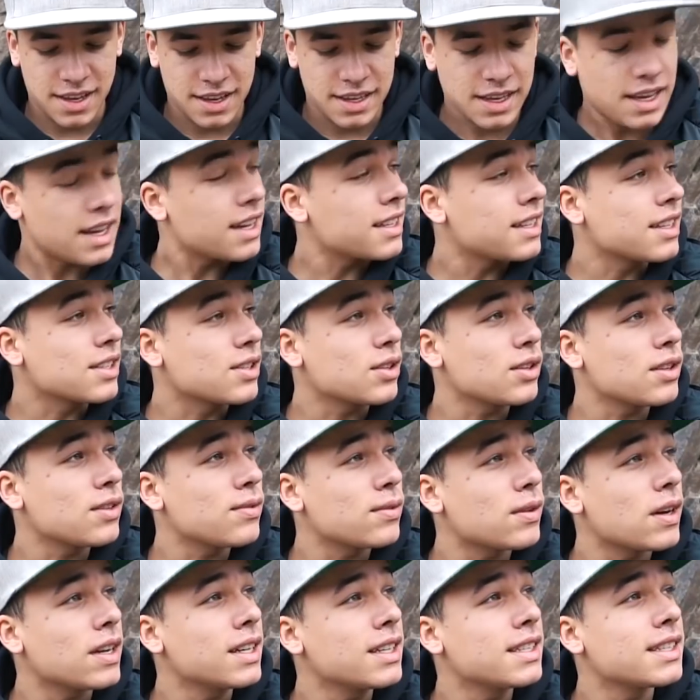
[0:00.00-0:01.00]
was
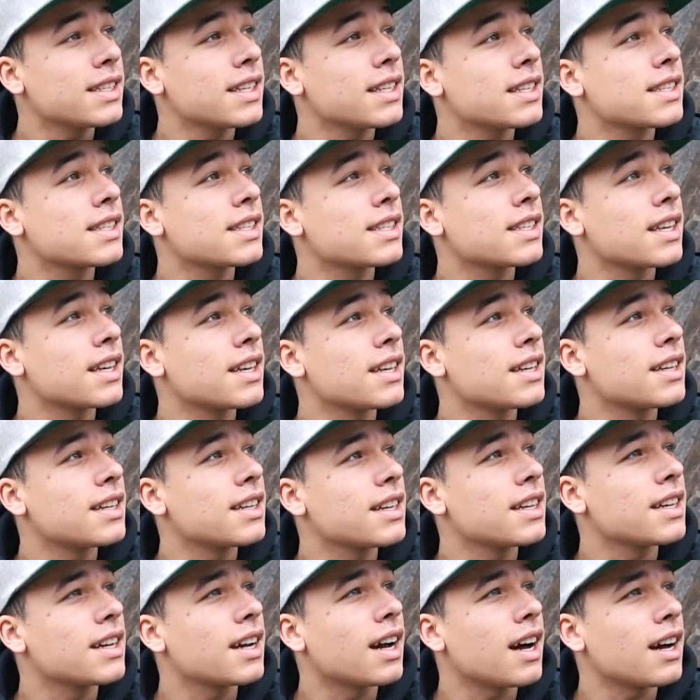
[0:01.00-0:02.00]
Timothy's job. So
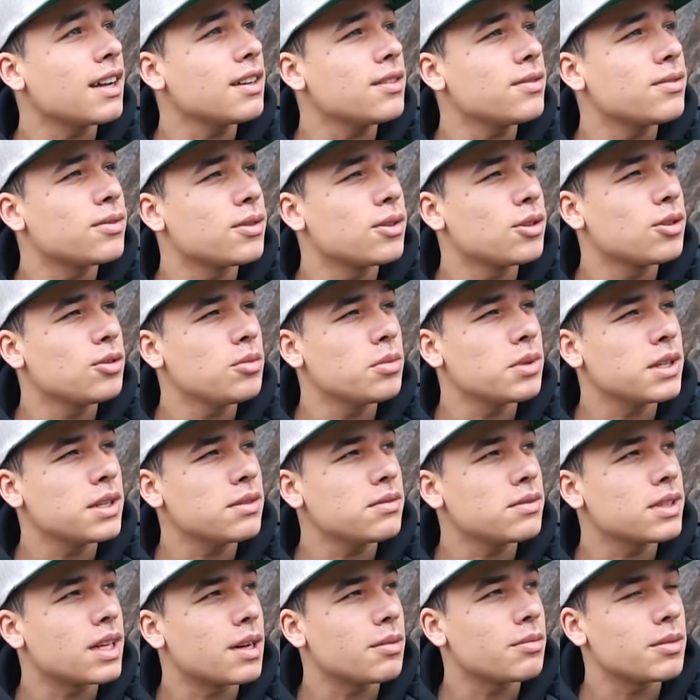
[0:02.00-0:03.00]
he had a gimbal,
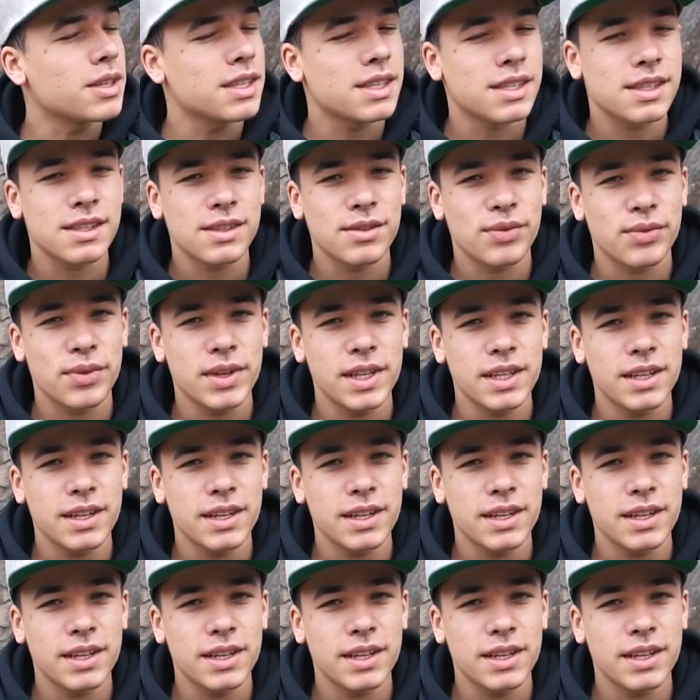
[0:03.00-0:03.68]
and for